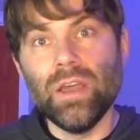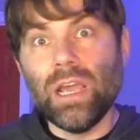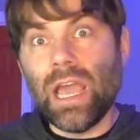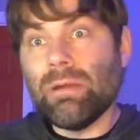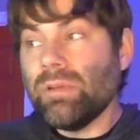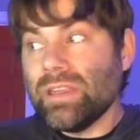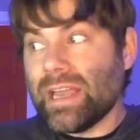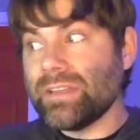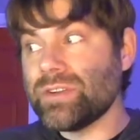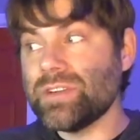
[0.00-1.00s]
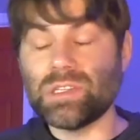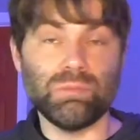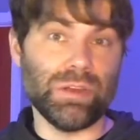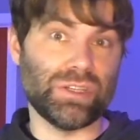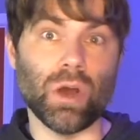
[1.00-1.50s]
And really the answer is
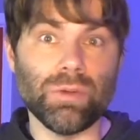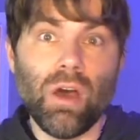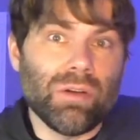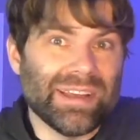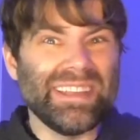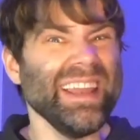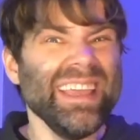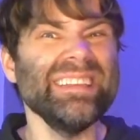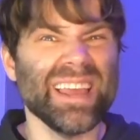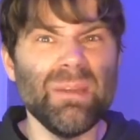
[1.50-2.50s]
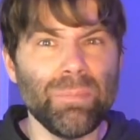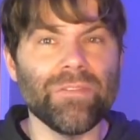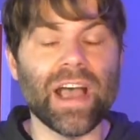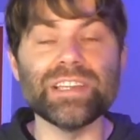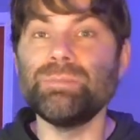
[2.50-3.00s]
we don't know because it is
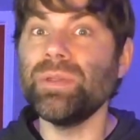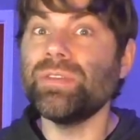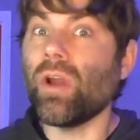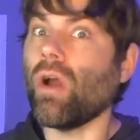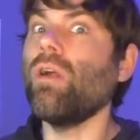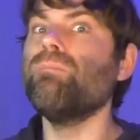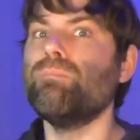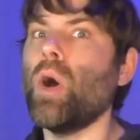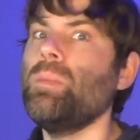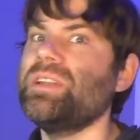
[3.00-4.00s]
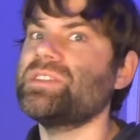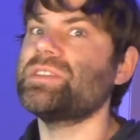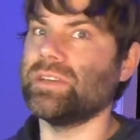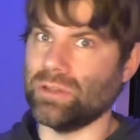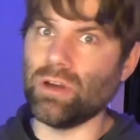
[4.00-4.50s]
improvised, but there are moments
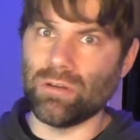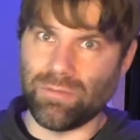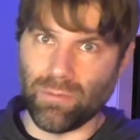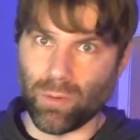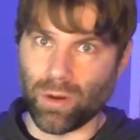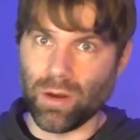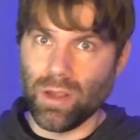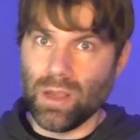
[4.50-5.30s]
to look for